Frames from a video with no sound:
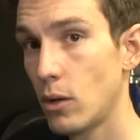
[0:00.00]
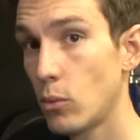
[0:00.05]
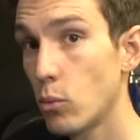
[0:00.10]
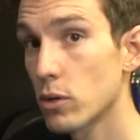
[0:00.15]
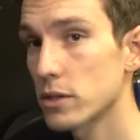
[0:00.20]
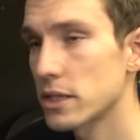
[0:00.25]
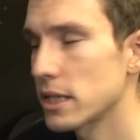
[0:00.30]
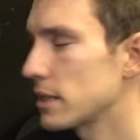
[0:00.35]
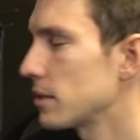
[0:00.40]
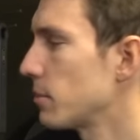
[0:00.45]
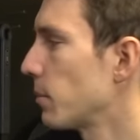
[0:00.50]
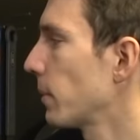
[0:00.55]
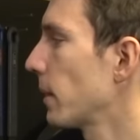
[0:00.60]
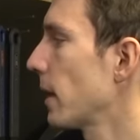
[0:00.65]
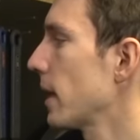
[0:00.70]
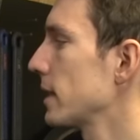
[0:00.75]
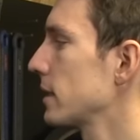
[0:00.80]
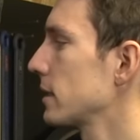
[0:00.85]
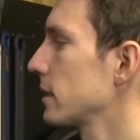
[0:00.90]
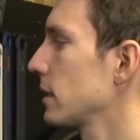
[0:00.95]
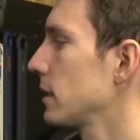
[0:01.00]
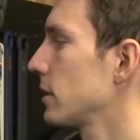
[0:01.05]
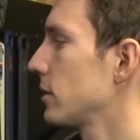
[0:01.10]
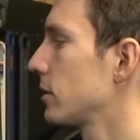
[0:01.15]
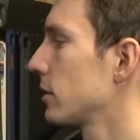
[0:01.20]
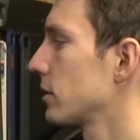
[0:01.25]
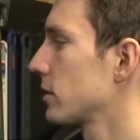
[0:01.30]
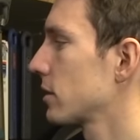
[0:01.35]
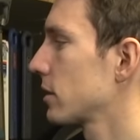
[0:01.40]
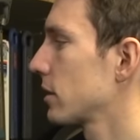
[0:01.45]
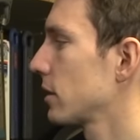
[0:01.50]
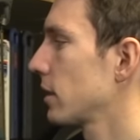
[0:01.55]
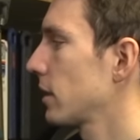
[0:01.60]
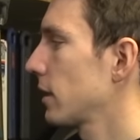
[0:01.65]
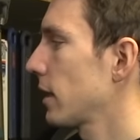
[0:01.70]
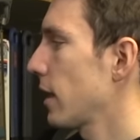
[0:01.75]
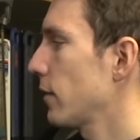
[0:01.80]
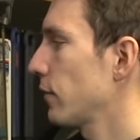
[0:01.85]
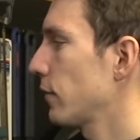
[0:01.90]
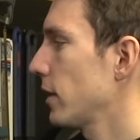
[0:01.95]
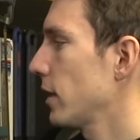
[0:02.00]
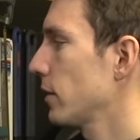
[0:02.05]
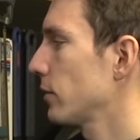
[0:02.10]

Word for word: Once that's in place, you just carefully